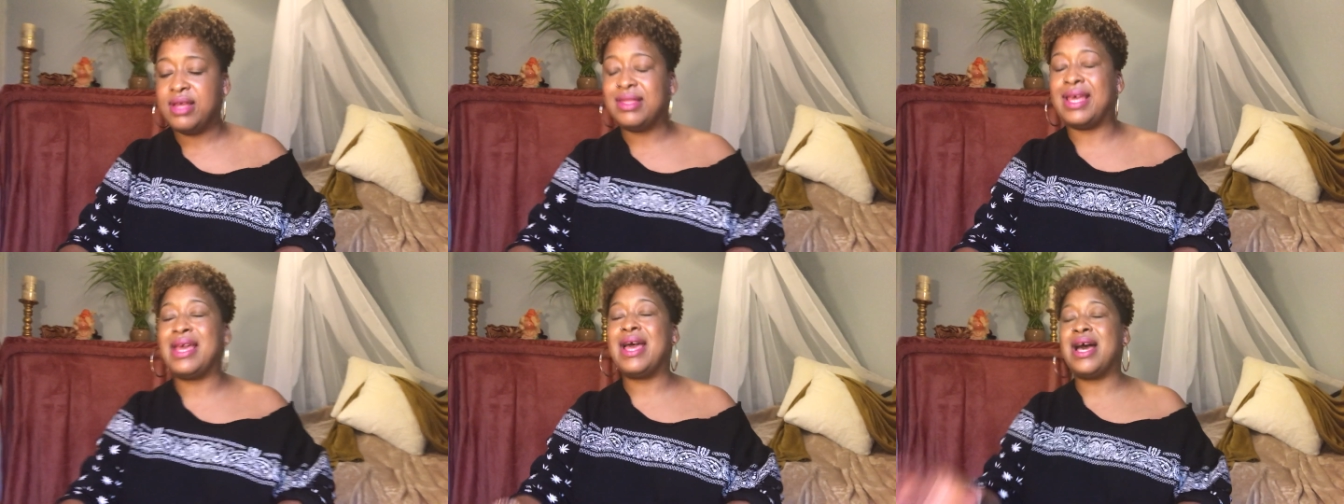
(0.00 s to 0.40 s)

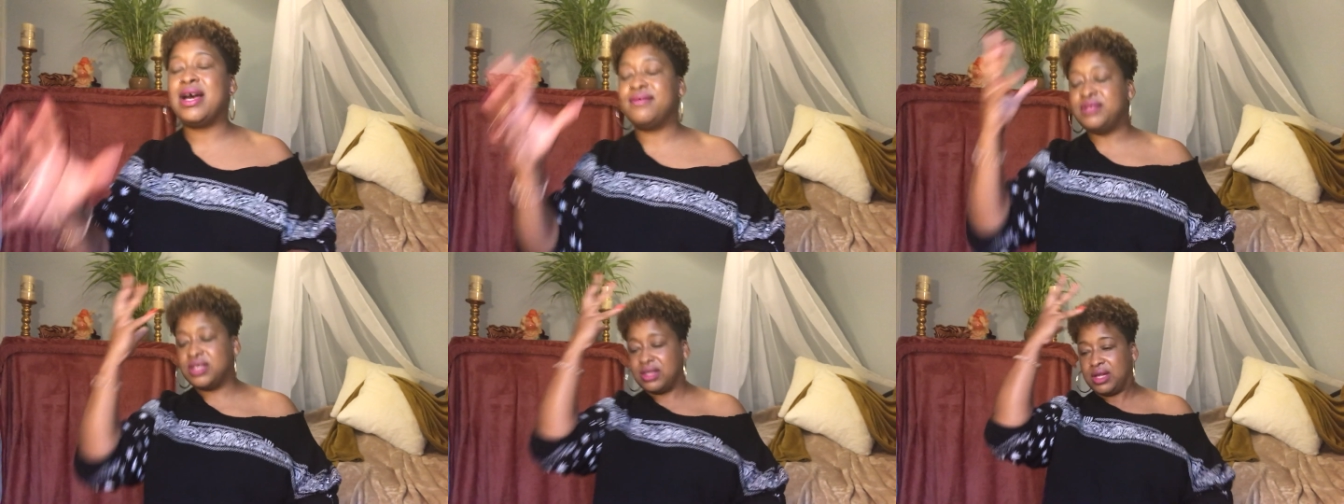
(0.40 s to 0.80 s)
They
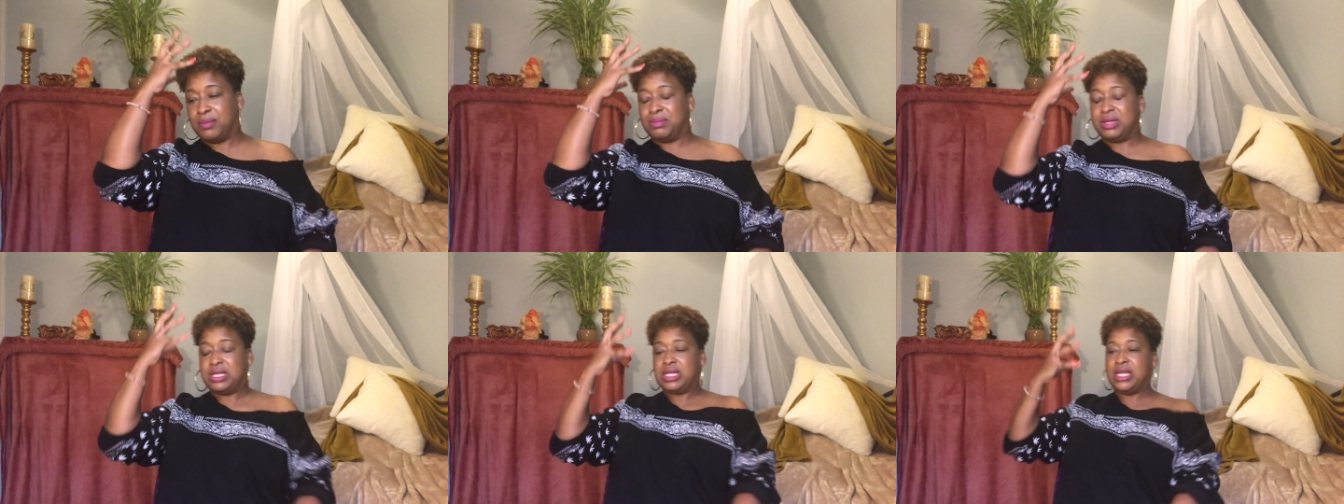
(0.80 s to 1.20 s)
have to
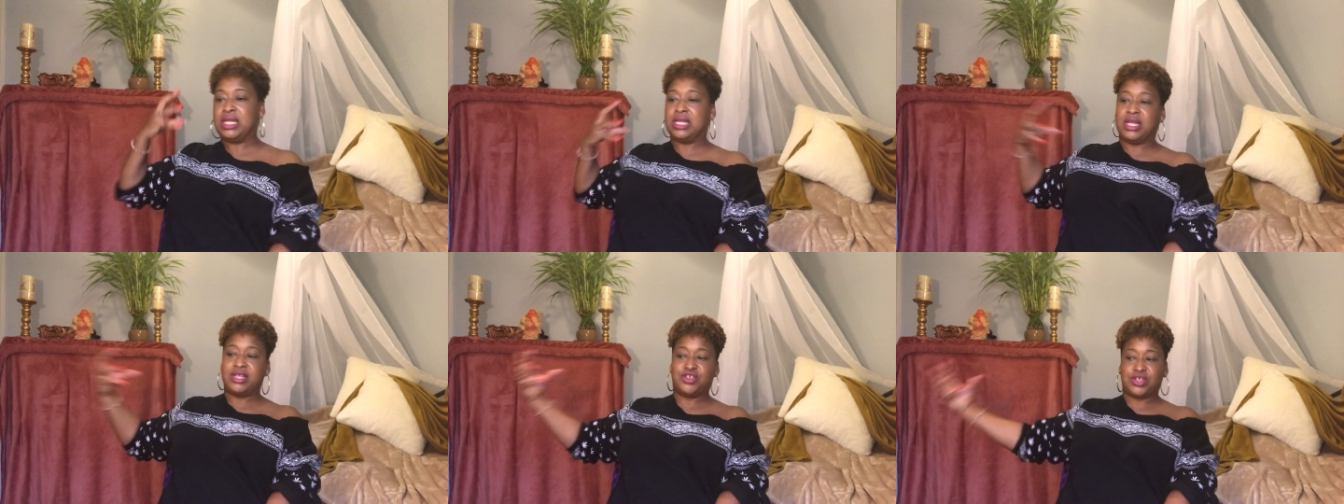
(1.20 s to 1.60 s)

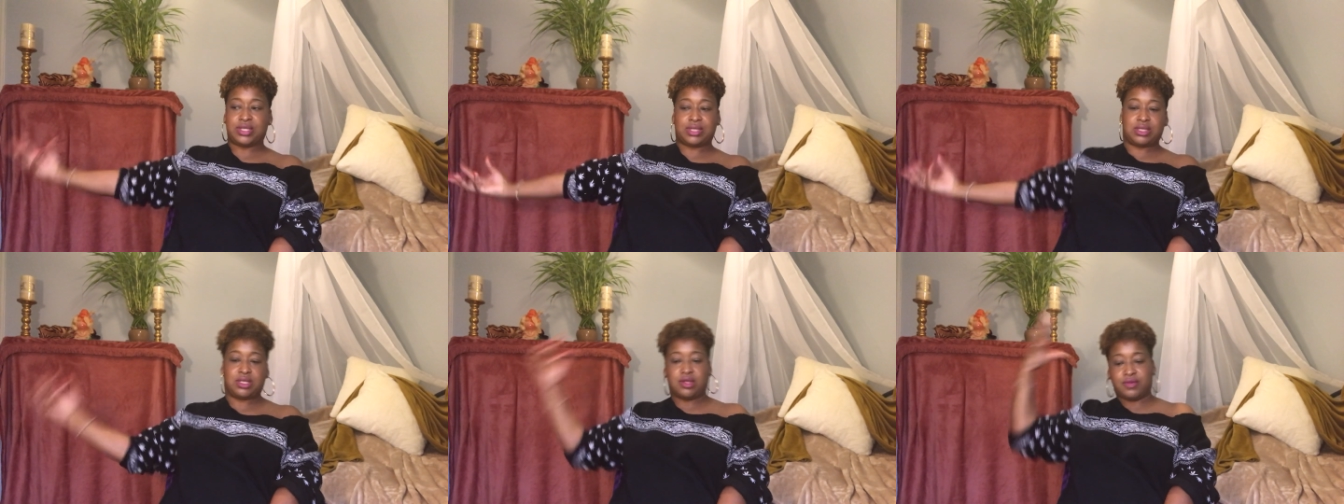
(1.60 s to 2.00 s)
completely
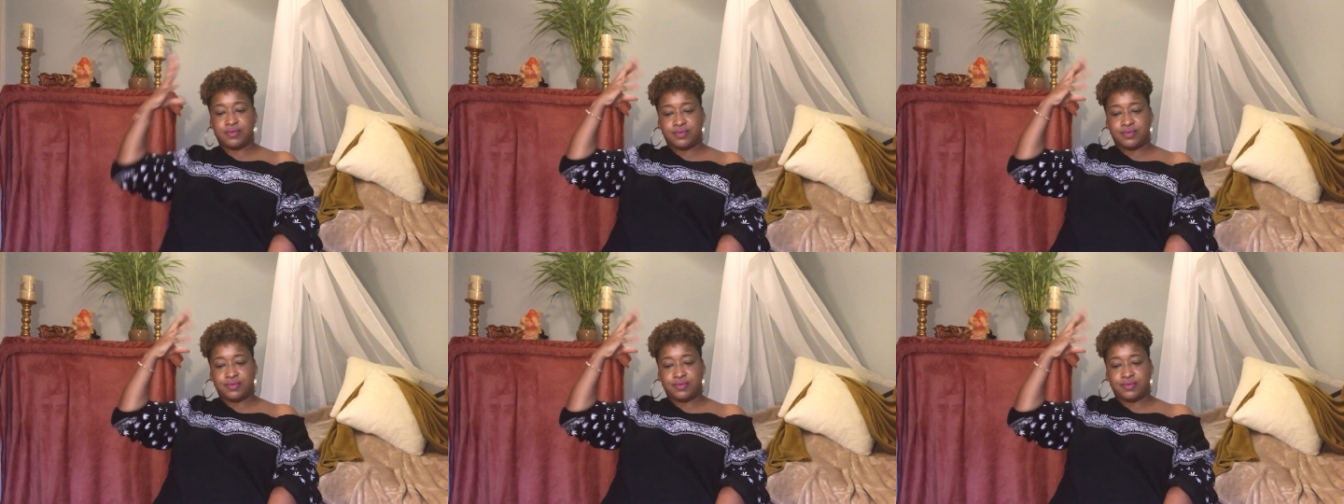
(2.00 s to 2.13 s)
just